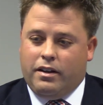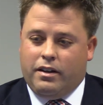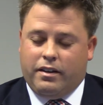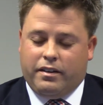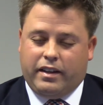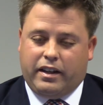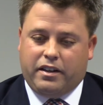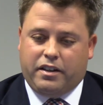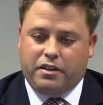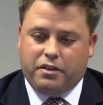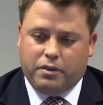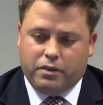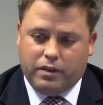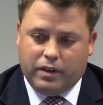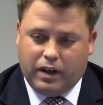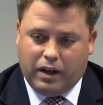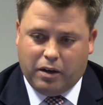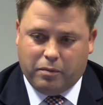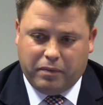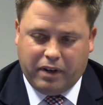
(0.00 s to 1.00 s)
Thank you.
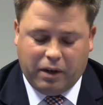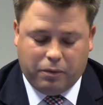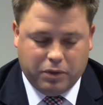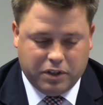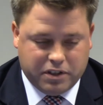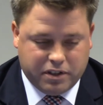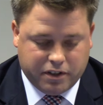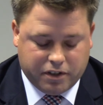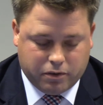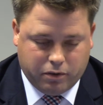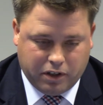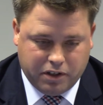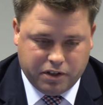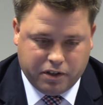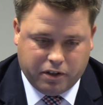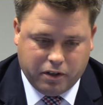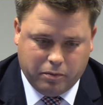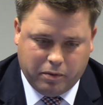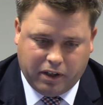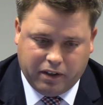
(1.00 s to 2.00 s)
And I wish this question
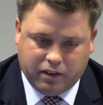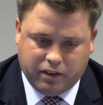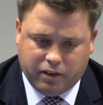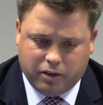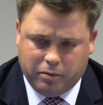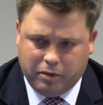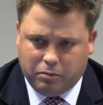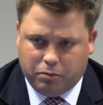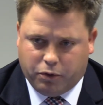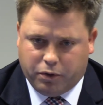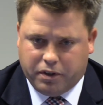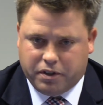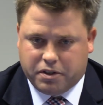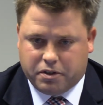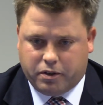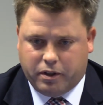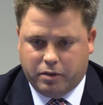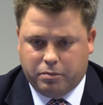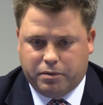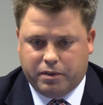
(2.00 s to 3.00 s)
could have been a little bit more
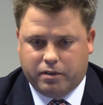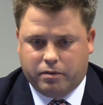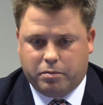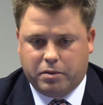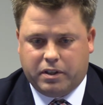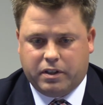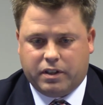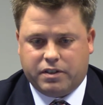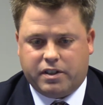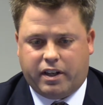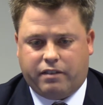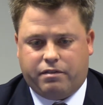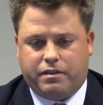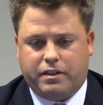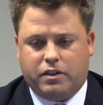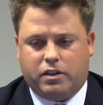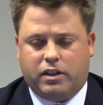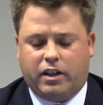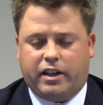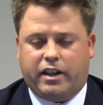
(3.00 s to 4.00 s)
descriptive, because I
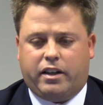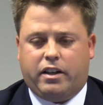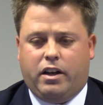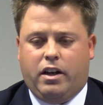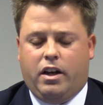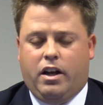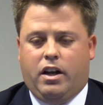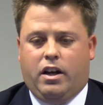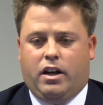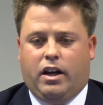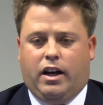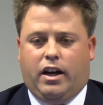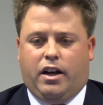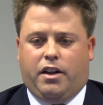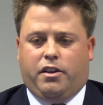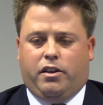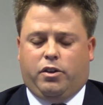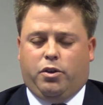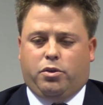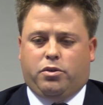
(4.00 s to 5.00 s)
feel like
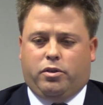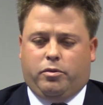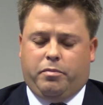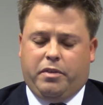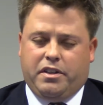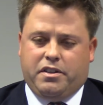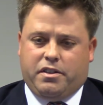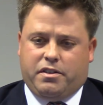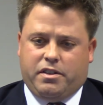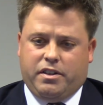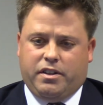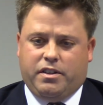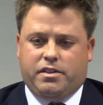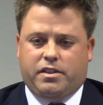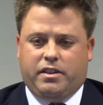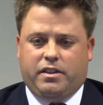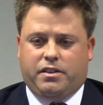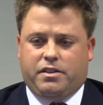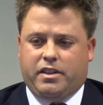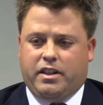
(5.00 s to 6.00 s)
the local businesses in
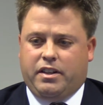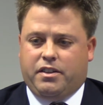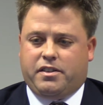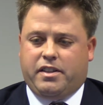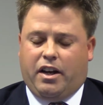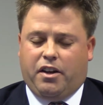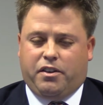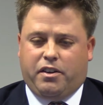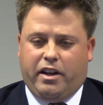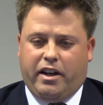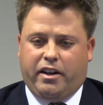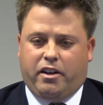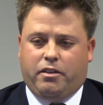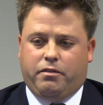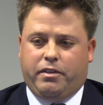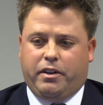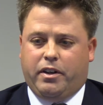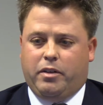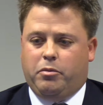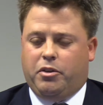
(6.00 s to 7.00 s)
the city of South Lyon are
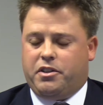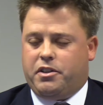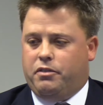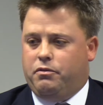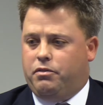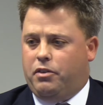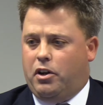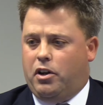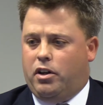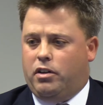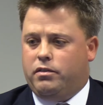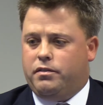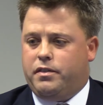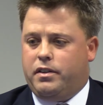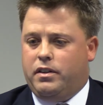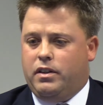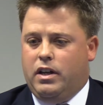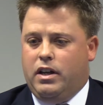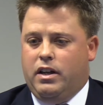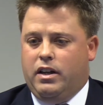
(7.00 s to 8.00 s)
very much involved
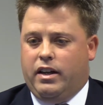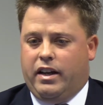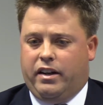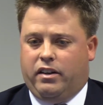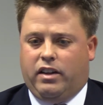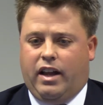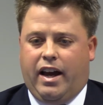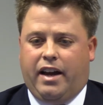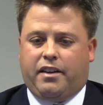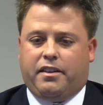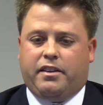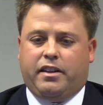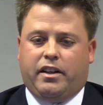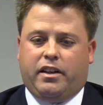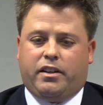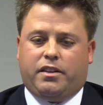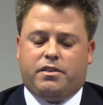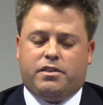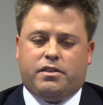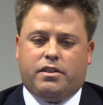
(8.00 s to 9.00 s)
in a lot of
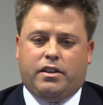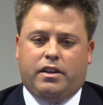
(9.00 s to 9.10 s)
things.